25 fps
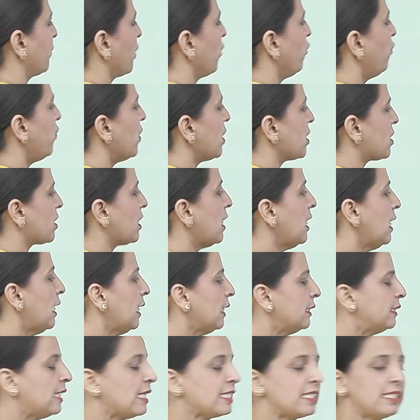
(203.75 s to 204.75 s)
First,
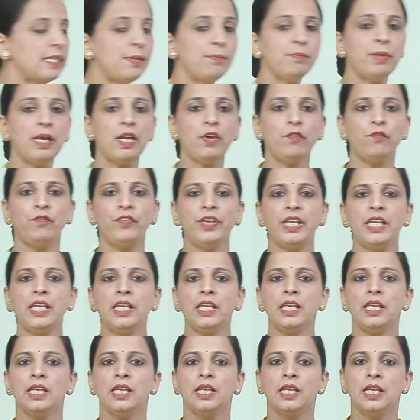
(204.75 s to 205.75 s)
the symbol
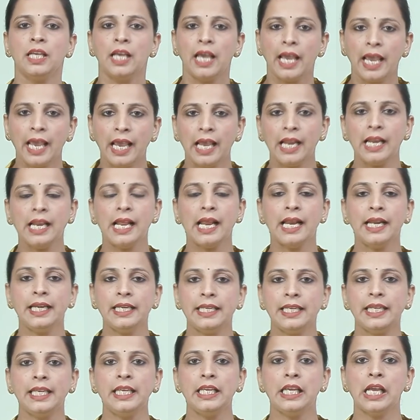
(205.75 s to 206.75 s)
V, L
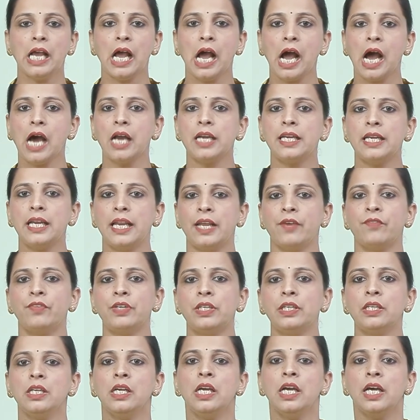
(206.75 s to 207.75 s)
and D are
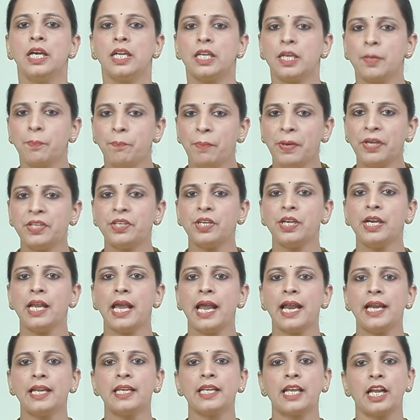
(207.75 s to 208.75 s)
never repeated
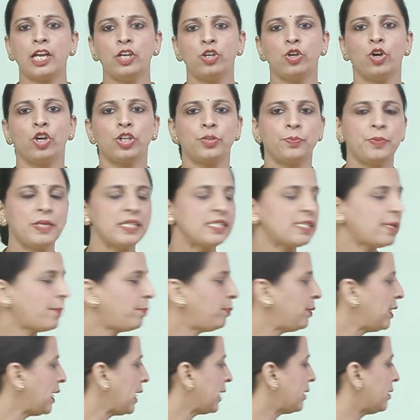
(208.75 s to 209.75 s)
and cannot be
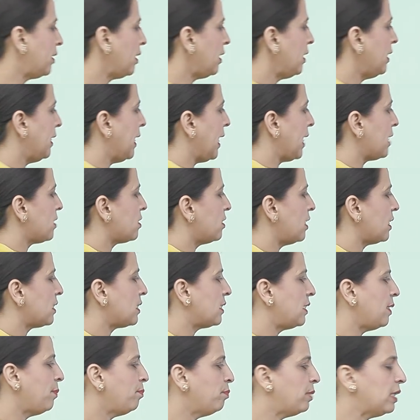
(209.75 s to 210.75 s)
subtracted. Next, the
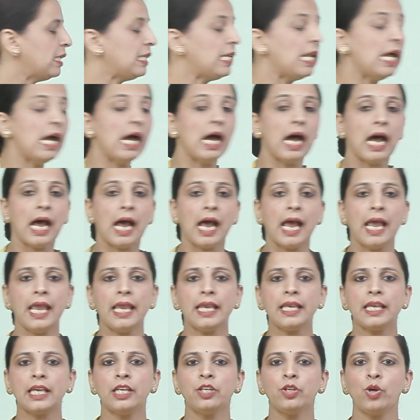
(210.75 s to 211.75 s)
symbol
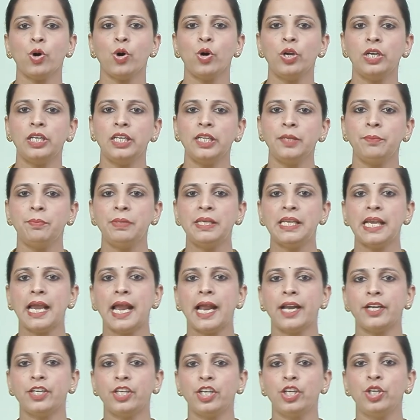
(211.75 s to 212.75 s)
I can only be
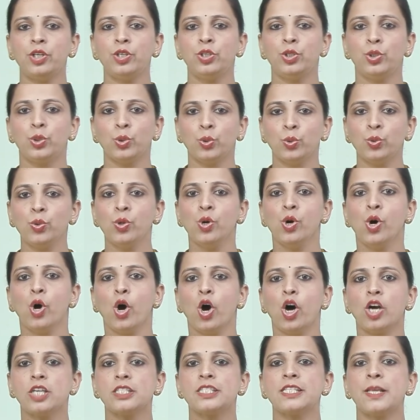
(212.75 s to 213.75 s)
added to
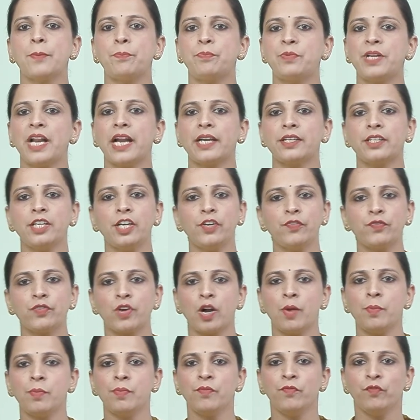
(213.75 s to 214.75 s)
or subtracted
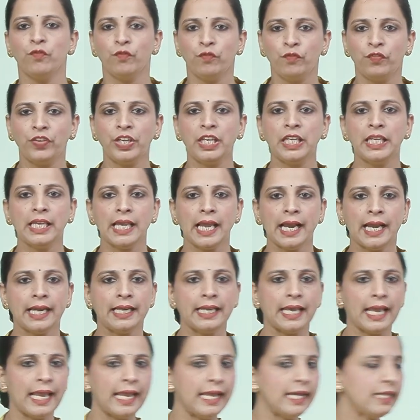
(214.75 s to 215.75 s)
from V
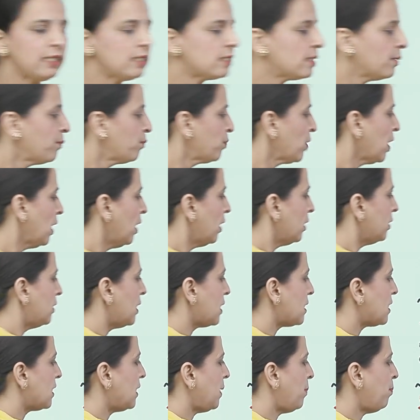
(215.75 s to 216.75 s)
and X.
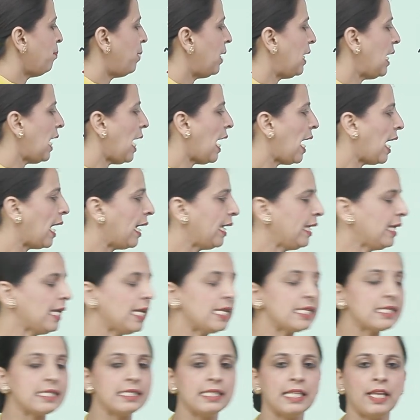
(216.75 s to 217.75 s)
The symbol I
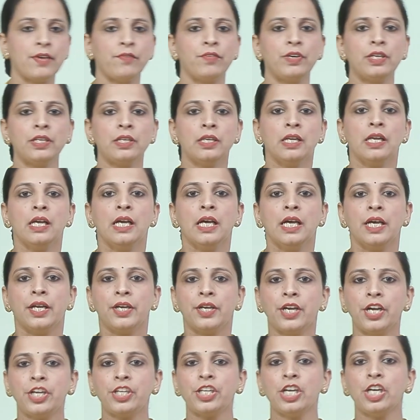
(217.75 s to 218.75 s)
is never
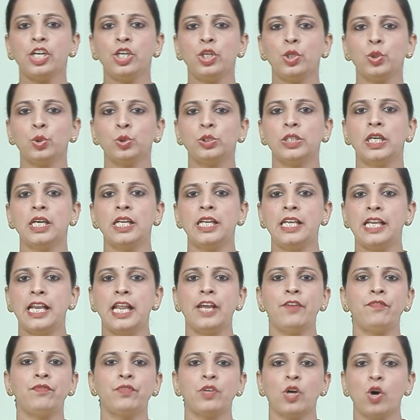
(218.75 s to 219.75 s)
written to the
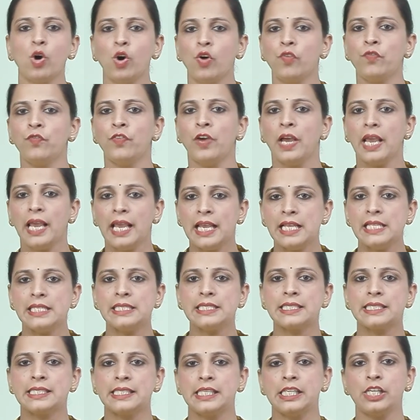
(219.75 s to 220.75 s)
left of
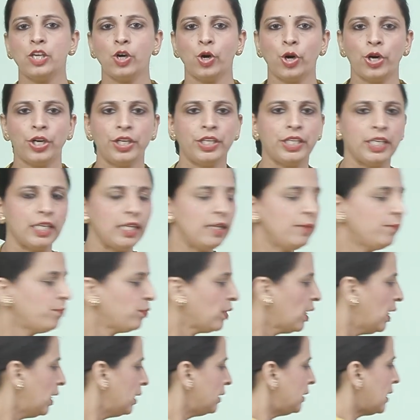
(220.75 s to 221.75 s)
L, C or D.
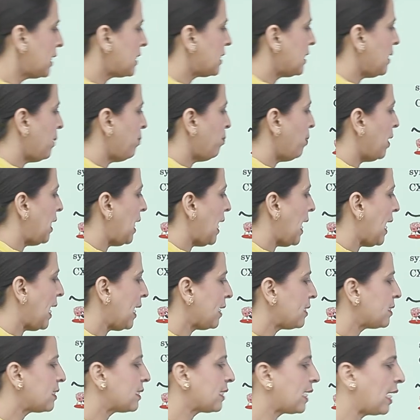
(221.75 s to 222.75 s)
The symbol
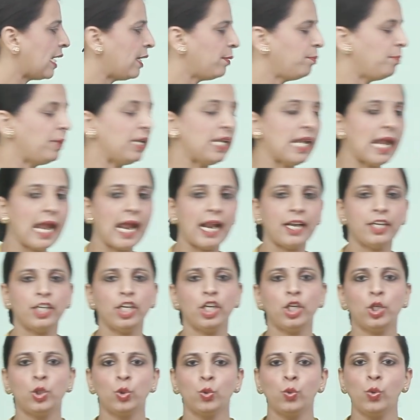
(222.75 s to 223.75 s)
X can be
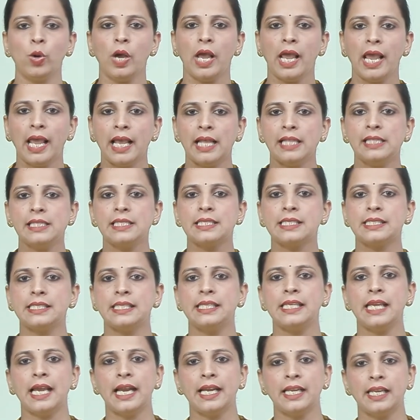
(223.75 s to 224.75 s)
added to L,
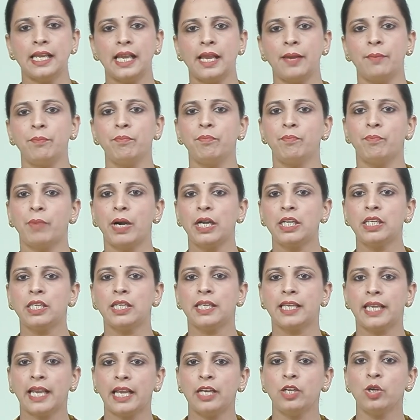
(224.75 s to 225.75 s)
C and M but
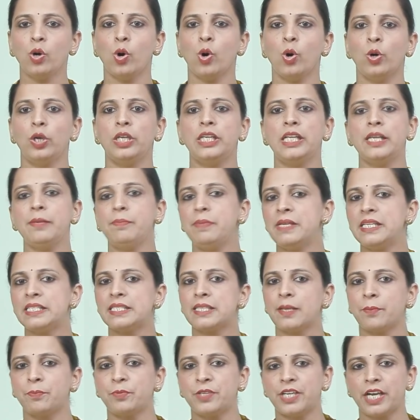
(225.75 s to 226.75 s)
can only be
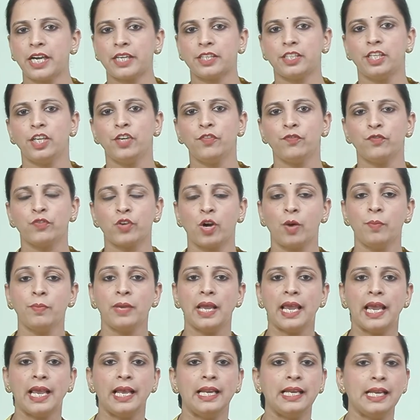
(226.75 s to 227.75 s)
subtracted from
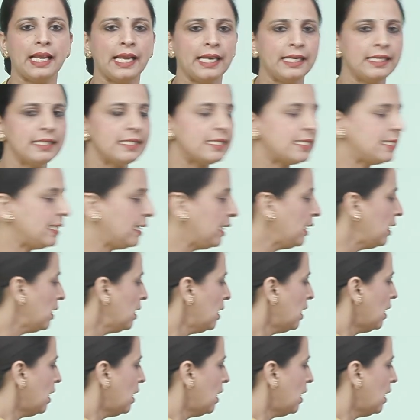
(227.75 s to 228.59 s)
L and C.